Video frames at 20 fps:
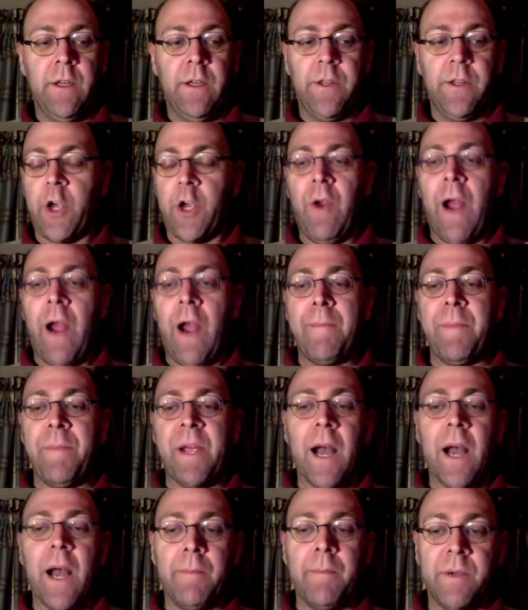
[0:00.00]
the
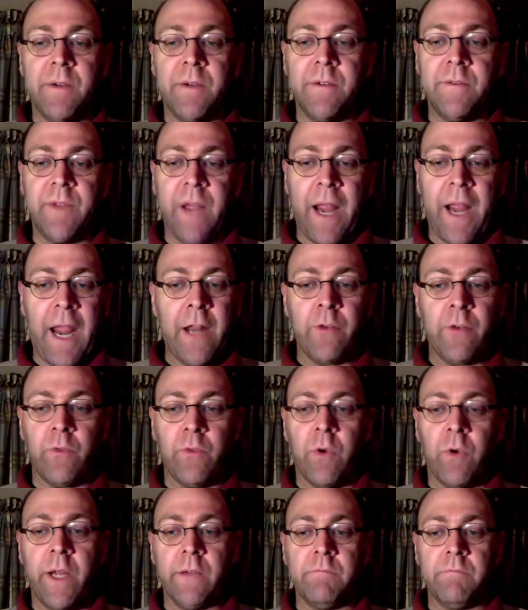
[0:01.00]
crapping up of
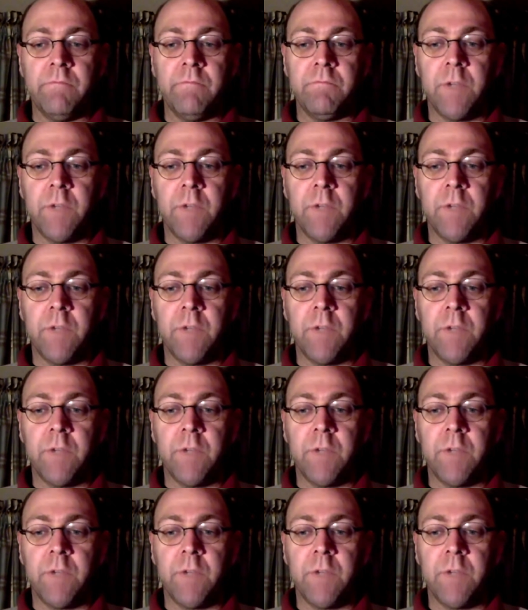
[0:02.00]
Android